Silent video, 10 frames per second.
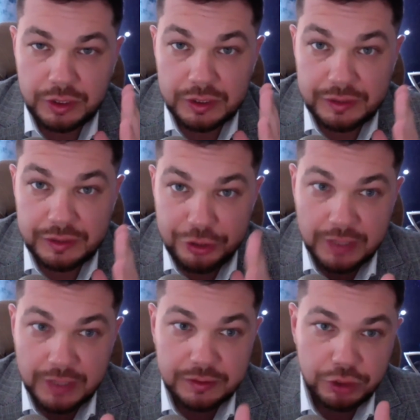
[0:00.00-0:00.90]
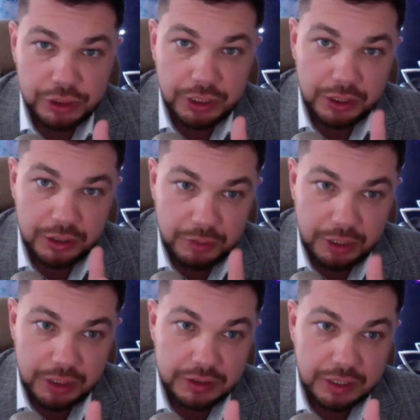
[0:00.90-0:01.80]
And now the
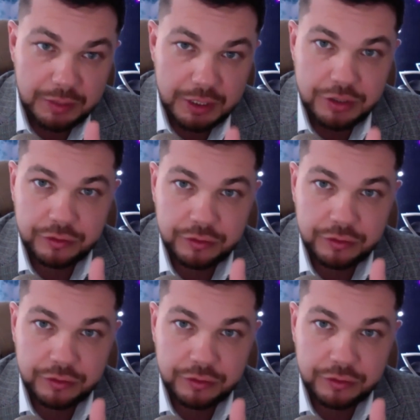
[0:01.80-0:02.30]
company